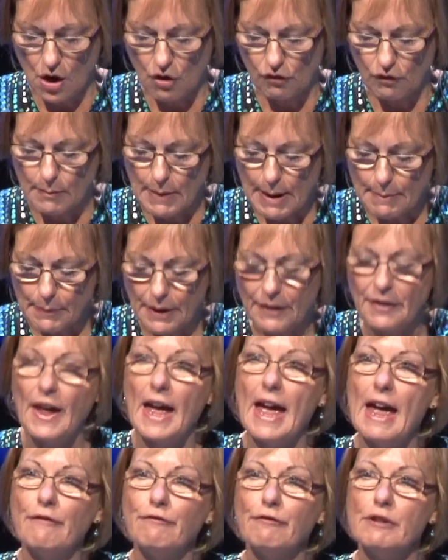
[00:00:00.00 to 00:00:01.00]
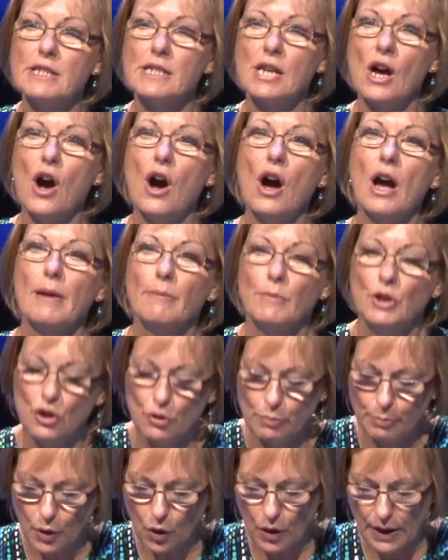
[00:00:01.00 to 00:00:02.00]
Remember that every time you
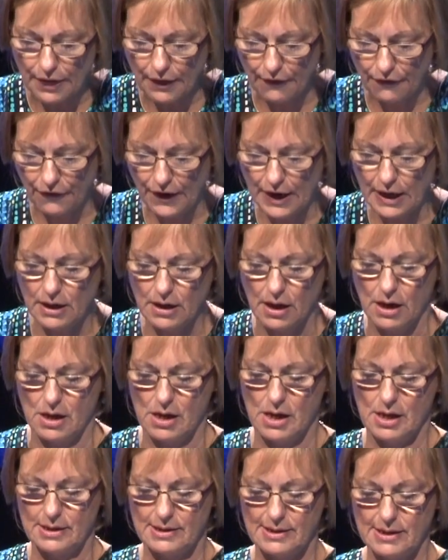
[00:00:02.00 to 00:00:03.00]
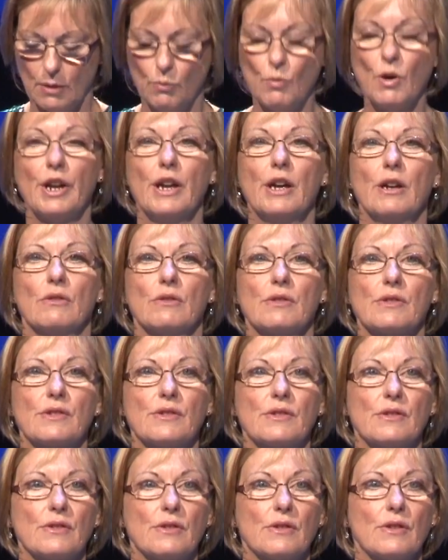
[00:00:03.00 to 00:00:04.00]
point the finger at someone
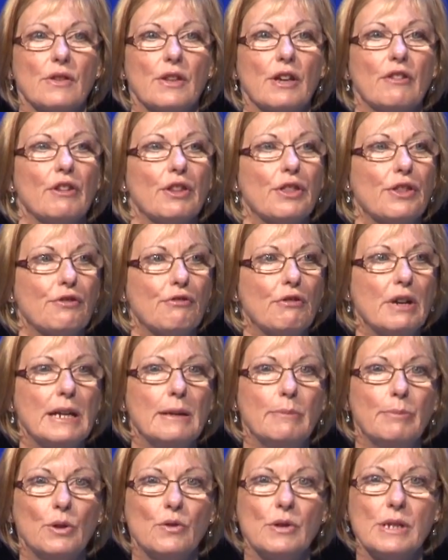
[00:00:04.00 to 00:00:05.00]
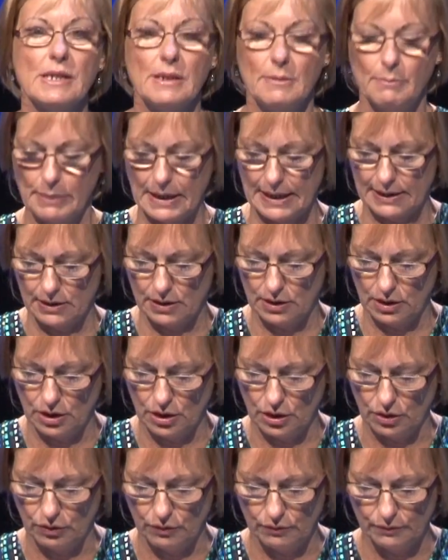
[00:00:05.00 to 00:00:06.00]
else, there are 3 pointing back at
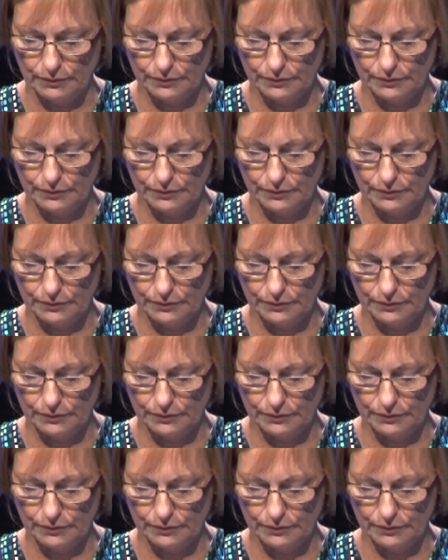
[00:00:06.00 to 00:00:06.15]
you.